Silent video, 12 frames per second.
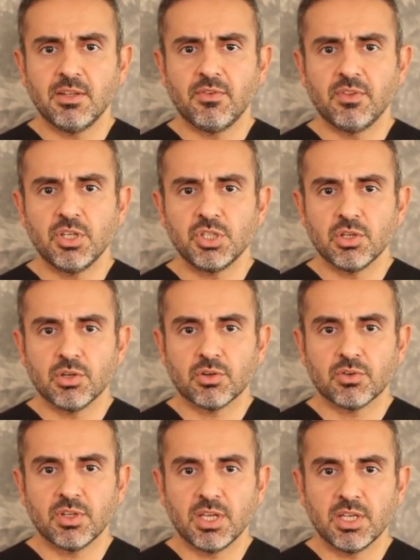definition
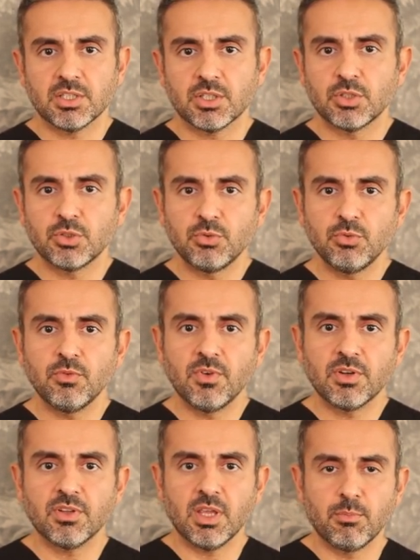creates two
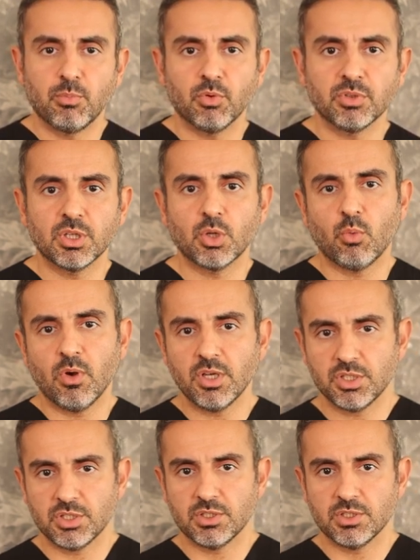very important
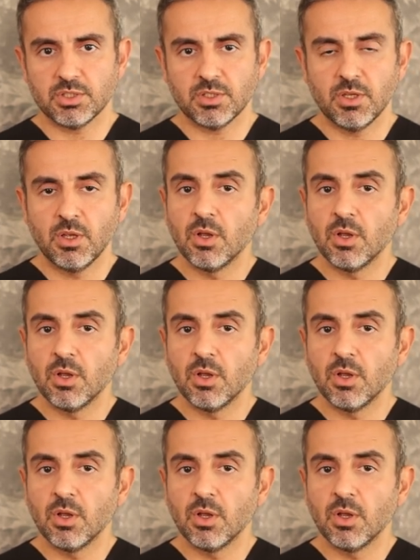questions.